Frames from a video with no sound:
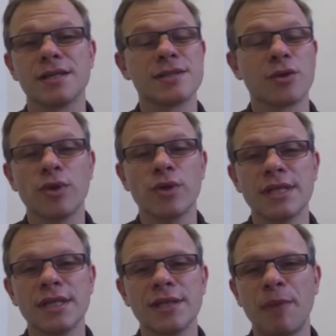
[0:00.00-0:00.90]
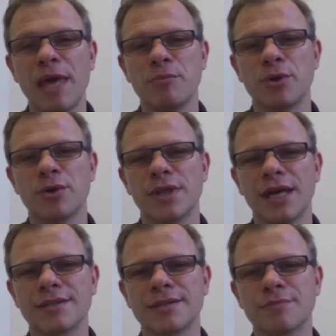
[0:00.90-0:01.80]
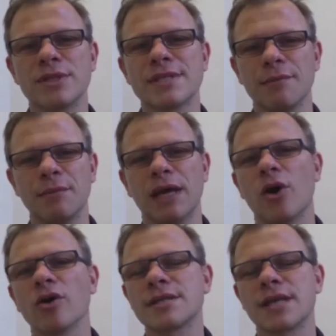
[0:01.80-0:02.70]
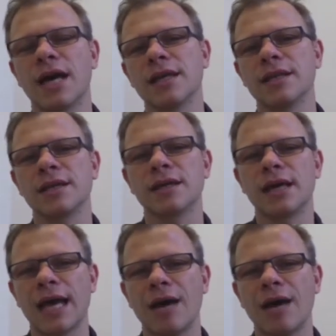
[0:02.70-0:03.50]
There's a recent paper that puts them alongside the